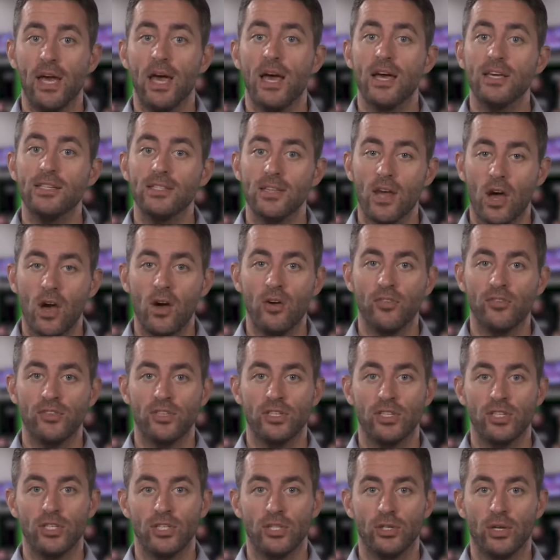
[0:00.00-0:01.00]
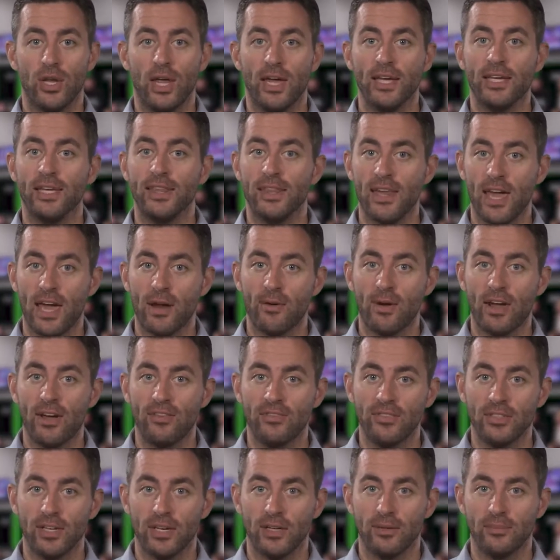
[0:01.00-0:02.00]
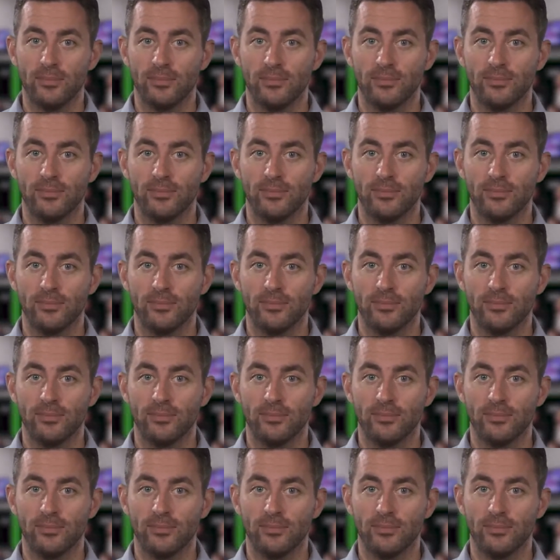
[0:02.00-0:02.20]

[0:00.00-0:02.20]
as often as you like thereafter.